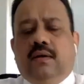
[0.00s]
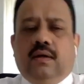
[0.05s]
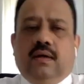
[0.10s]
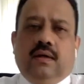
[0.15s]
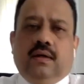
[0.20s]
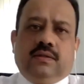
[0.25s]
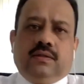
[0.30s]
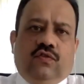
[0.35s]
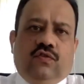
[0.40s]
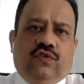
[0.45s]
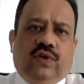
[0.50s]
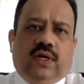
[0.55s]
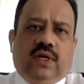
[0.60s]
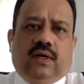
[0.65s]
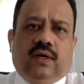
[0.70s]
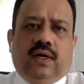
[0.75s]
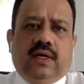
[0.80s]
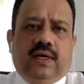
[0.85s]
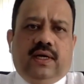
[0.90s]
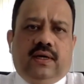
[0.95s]
So Phil,
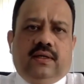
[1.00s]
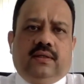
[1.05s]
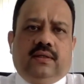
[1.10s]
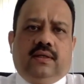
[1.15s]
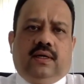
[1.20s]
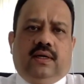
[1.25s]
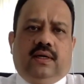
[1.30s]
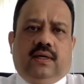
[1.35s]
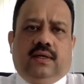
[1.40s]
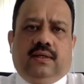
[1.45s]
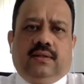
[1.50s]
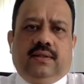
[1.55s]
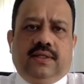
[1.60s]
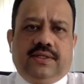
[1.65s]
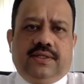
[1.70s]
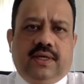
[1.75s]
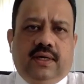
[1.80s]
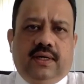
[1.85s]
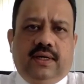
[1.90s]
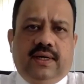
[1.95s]
earlier this
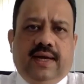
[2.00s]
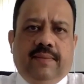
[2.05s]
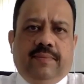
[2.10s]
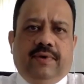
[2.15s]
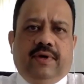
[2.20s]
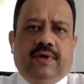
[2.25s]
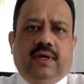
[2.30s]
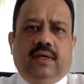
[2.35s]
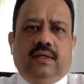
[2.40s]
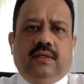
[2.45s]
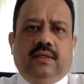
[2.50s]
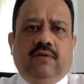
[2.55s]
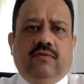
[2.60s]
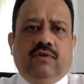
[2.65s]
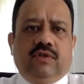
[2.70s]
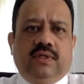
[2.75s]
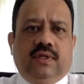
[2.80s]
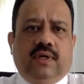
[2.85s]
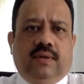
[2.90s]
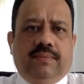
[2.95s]
year in April, there
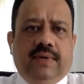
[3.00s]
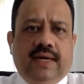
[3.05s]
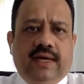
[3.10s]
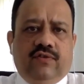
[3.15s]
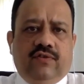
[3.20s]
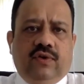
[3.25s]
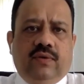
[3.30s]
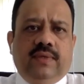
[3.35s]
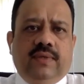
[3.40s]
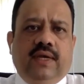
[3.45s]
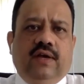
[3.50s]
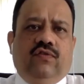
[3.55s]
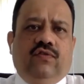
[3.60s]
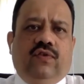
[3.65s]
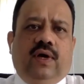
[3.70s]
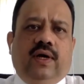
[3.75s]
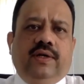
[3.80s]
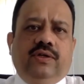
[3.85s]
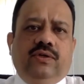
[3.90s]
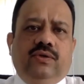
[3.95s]
was an update from the
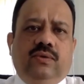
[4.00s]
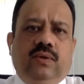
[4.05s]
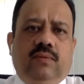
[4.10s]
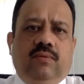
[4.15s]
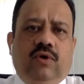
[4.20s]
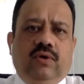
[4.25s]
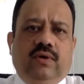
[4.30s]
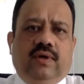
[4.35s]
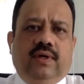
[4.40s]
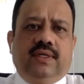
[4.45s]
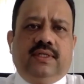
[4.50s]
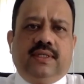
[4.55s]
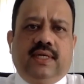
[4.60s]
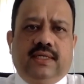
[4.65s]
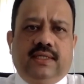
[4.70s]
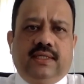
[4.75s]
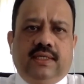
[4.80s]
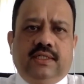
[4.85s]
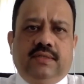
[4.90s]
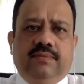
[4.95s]
FIU about a risk
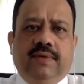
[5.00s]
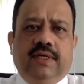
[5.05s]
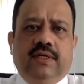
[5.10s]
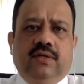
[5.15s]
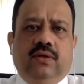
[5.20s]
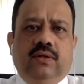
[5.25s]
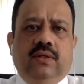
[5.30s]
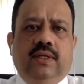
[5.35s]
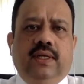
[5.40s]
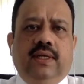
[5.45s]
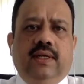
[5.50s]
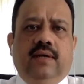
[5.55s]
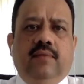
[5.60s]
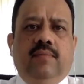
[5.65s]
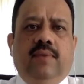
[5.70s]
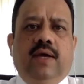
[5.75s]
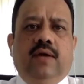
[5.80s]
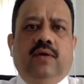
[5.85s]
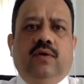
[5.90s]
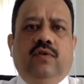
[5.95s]
assessment on the
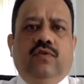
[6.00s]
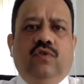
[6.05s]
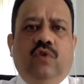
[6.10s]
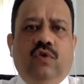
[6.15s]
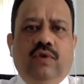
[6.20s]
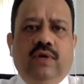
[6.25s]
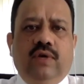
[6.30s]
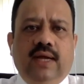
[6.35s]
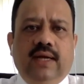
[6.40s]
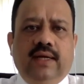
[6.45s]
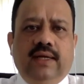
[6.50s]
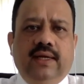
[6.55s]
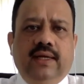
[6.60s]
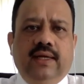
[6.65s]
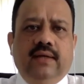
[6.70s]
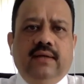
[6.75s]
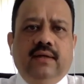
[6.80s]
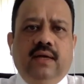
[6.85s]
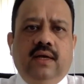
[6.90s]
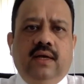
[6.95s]
impact of
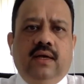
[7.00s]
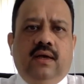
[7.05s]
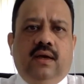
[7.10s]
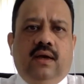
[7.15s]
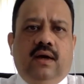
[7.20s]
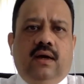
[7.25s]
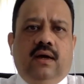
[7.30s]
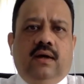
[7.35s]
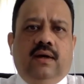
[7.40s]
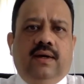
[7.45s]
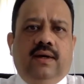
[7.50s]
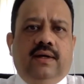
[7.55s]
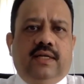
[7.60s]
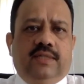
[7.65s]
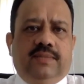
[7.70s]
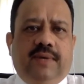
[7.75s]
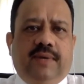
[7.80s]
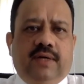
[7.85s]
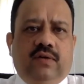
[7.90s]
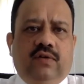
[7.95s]
COVID-19 in
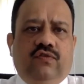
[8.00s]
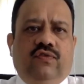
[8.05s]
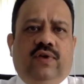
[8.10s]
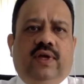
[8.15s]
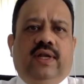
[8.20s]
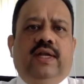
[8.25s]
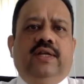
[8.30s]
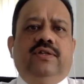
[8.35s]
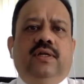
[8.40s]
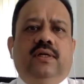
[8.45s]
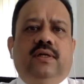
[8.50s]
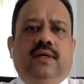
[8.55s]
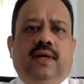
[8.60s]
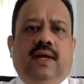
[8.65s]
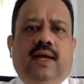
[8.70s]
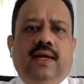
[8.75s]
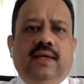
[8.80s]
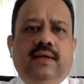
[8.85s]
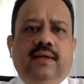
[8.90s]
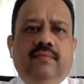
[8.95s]
respect of financial
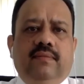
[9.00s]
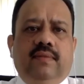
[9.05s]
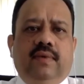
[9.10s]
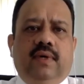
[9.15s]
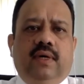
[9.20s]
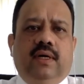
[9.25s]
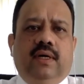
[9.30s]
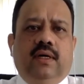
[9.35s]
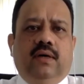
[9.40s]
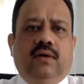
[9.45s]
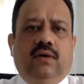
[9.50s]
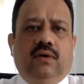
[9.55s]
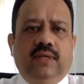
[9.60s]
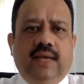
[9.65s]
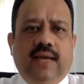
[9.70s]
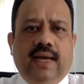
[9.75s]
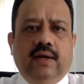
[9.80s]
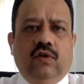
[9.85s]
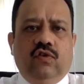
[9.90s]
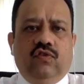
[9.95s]
crime on the
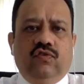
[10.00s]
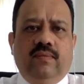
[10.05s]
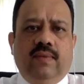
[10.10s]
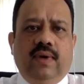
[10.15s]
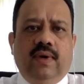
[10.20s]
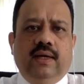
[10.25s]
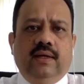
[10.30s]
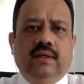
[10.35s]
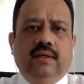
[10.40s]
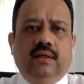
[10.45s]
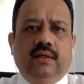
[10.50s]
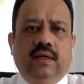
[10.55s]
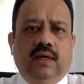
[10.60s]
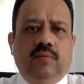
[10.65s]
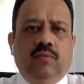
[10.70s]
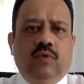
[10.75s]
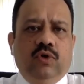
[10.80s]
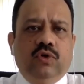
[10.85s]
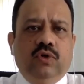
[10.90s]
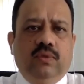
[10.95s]
Isle of Man,
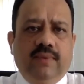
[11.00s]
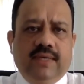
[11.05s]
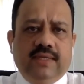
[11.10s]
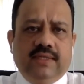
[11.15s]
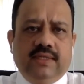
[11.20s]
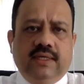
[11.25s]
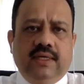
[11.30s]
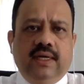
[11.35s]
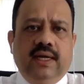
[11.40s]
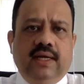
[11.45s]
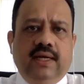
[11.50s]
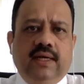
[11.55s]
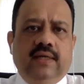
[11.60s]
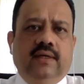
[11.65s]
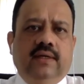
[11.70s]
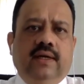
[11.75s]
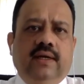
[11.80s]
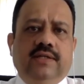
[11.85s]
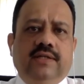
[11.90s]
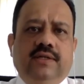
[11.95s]
both domestically and
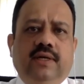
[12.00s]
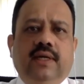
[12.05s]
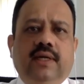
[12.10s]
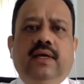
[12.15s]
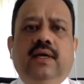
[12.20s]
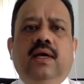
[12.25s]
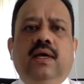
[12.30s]
internationally.